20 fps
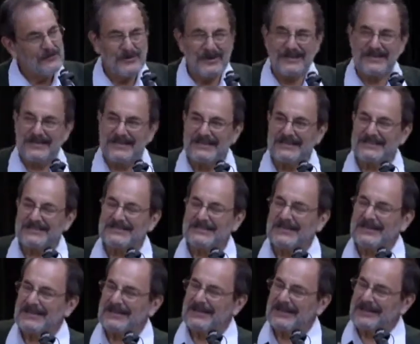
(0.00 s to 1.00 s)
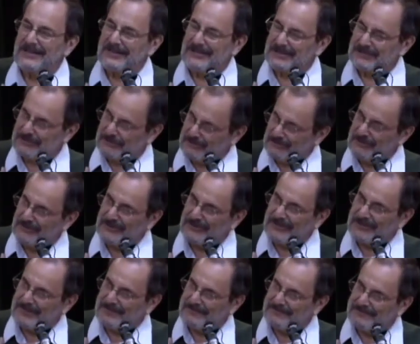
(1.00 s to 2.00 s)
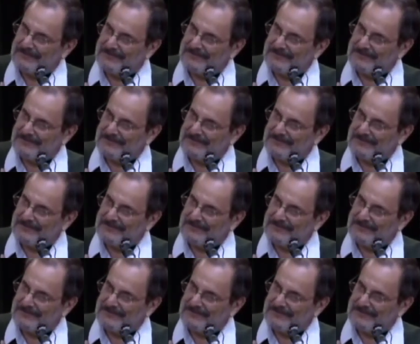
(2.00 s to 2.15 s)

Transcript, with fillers: What is the truth?